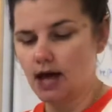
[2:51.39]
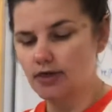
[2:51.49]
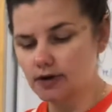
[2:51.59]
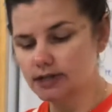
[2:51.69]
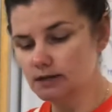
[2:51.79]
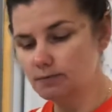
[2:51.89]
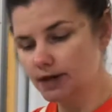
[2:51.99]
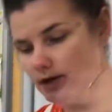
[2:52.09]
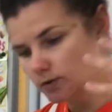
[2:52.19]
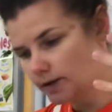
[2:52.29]
There is a
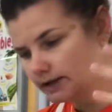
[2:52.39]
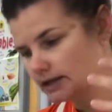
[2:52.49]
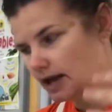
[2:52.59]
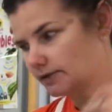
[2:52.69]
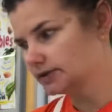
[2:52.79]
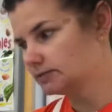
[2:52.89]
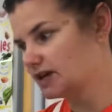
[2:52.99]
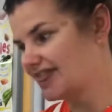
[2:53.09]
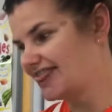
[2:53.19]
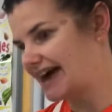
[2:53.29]
bigger one, and that goes up to
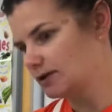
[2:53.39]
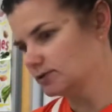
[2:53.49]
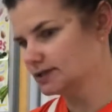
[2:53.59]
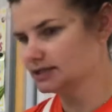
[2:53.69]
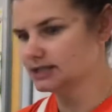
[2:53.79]
1,000,